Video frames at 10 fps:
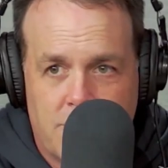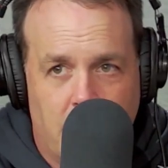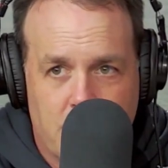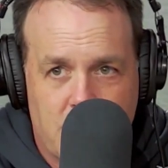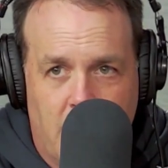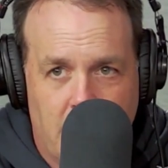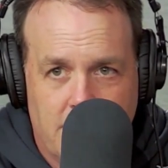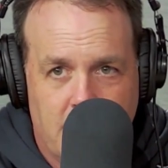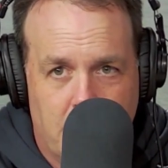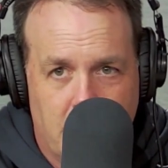some shot at
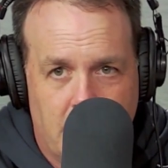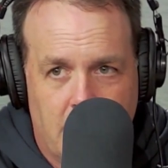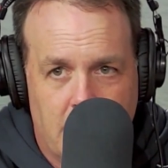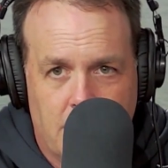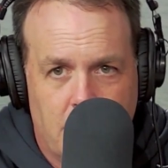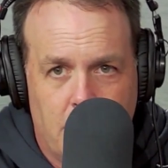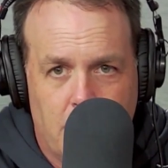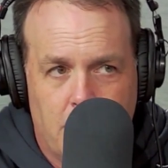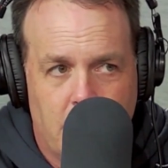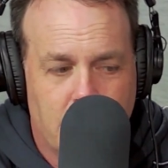somebody. I don't know what
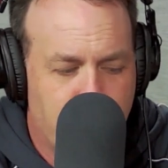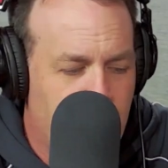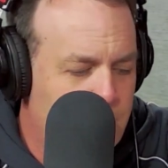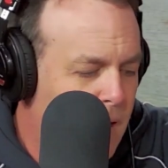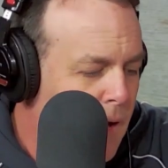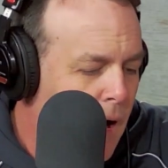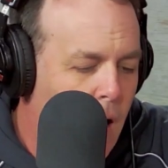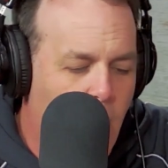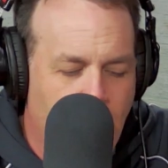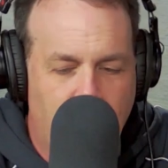it was. But.
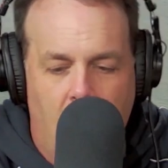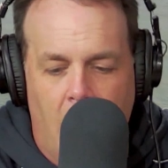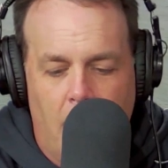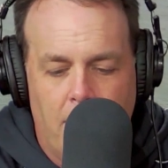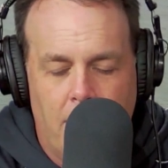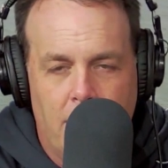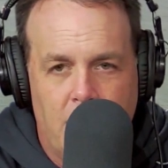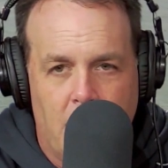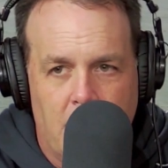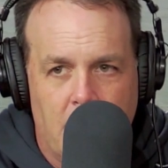All right. Um,
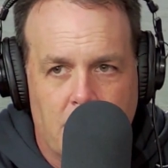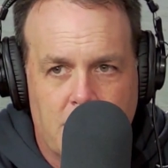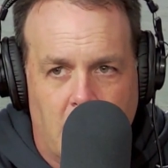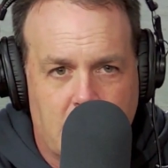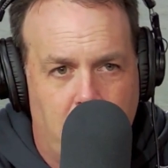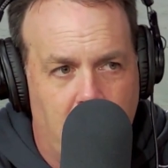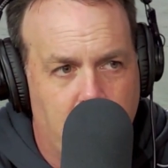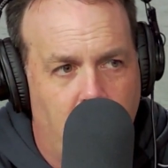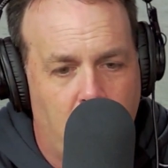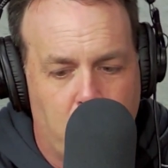you, you talked about
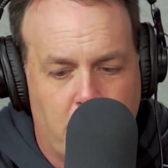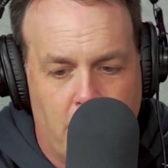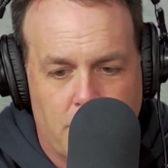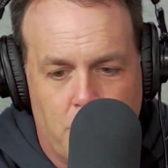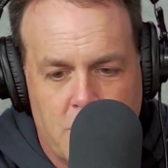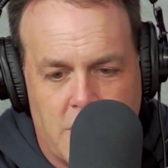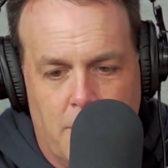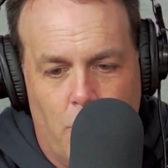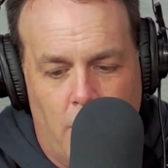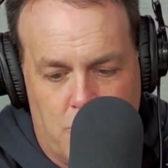other players wishing
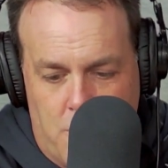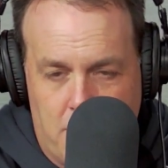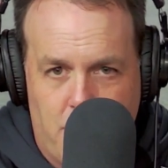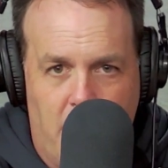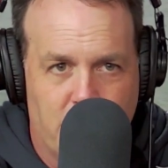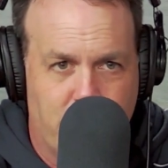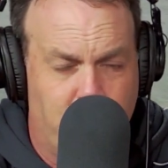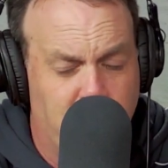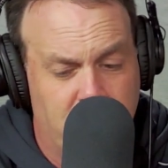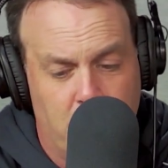him well. Trent Brown was the
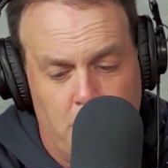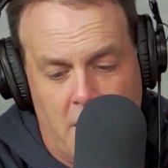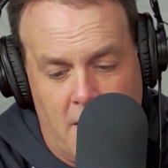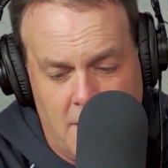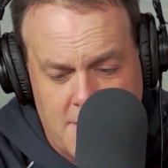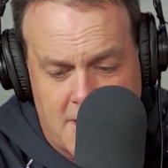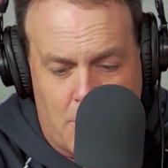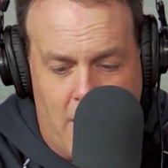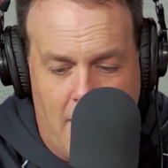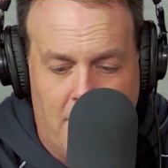first to do it on
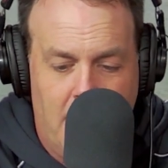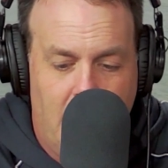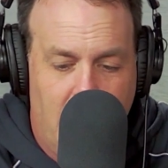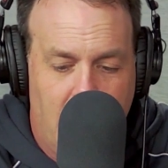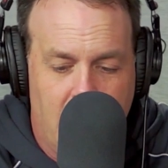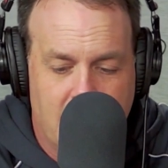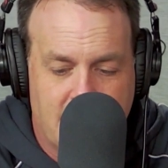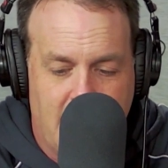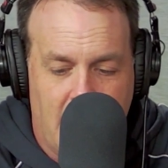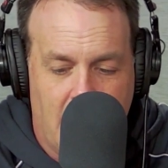Instagram. He
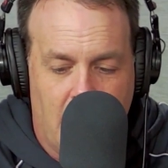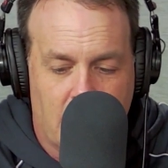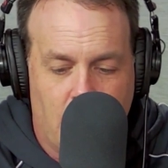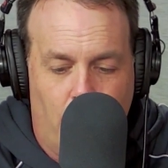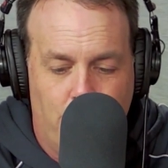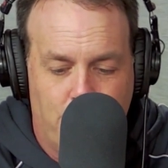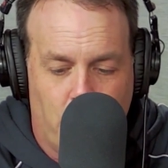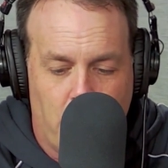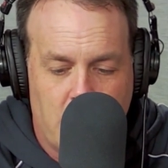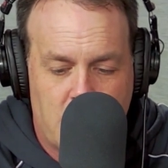said, uh, "Go
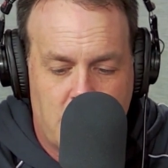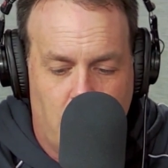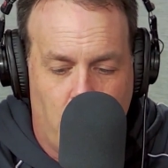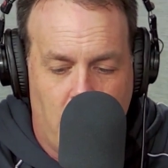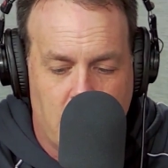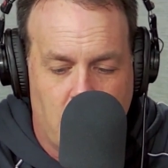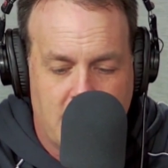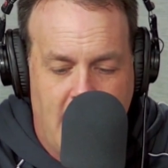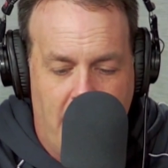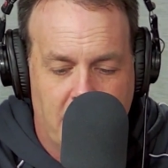flourish where your
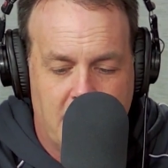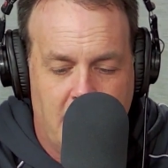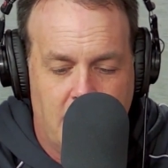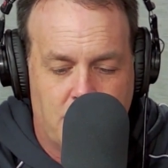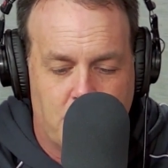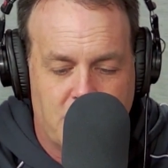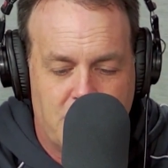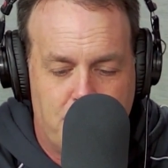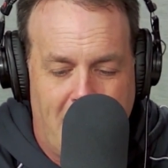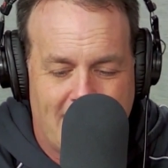talent is
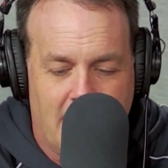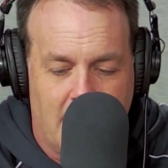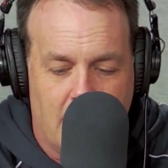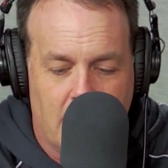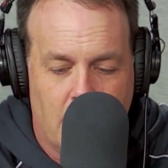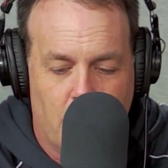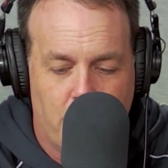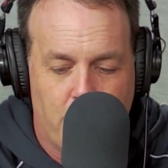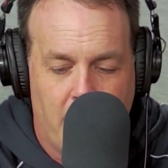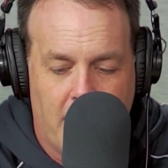respected, little
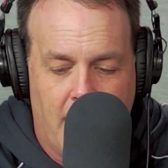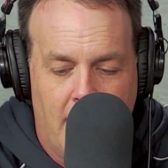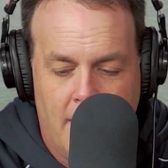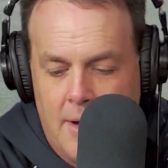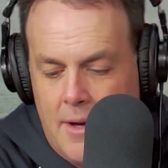brudda."